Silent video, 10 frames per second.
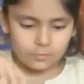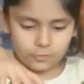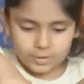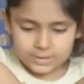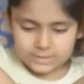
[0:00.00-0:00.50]

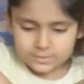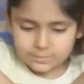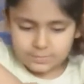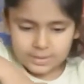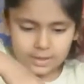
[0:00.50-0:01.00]

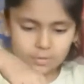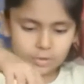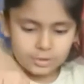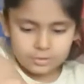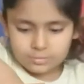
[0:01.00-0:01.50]
First we are
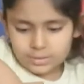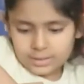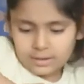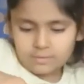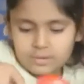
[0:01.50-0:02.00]
going to take out